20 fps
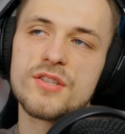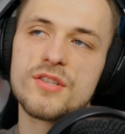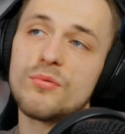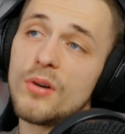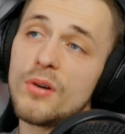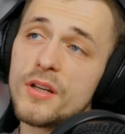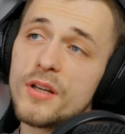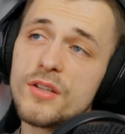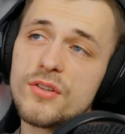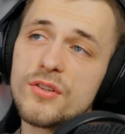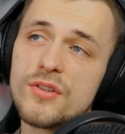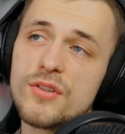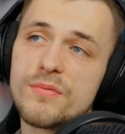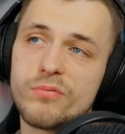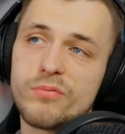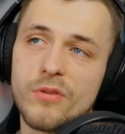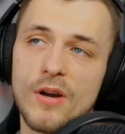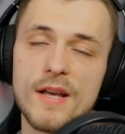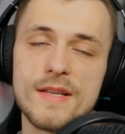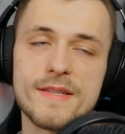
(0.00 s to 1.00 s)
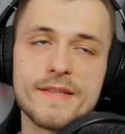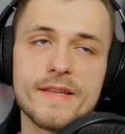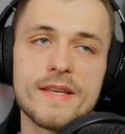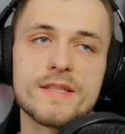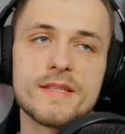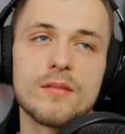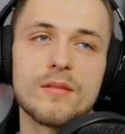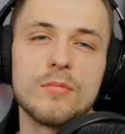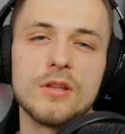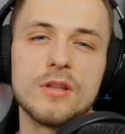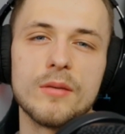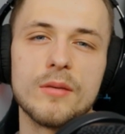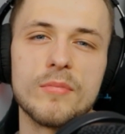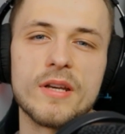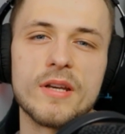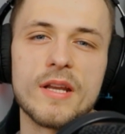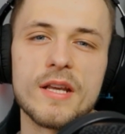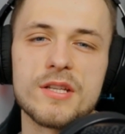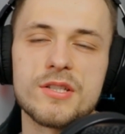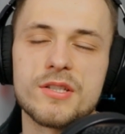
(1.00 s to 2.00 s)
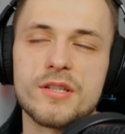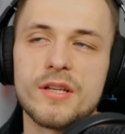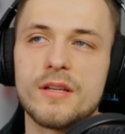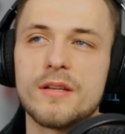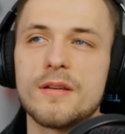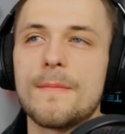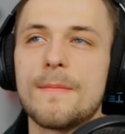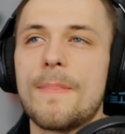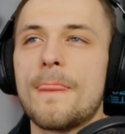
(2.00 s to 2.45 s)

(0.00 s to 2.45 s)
you want to use process of elimination.